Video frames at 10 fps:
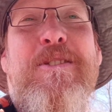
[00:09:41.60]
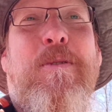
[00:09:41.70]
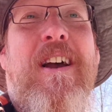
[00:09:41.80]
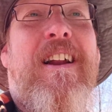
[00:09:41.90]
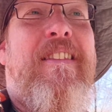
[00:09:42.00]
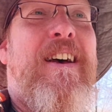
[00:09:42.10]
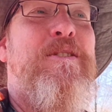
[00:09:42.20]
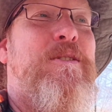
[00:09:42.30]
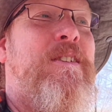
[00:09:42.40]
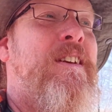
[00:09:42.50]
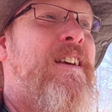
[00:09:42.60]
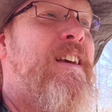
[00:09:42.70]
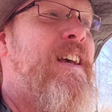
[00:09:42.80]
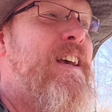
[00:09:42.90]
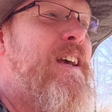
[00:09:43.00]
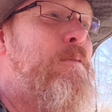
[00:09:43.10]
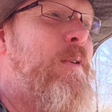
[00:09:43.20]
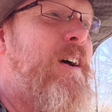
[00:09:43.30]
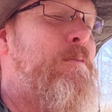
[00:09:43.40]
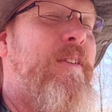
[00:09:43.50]
why I had 1,000 in
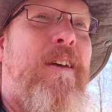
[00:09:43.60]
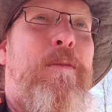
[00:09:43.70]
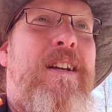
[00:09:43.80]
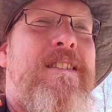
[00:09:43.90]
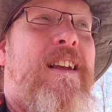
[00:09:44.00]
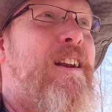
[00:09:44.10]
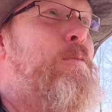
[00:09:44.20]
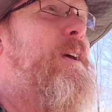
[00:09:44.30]
mind. But then when I said it, I'm like,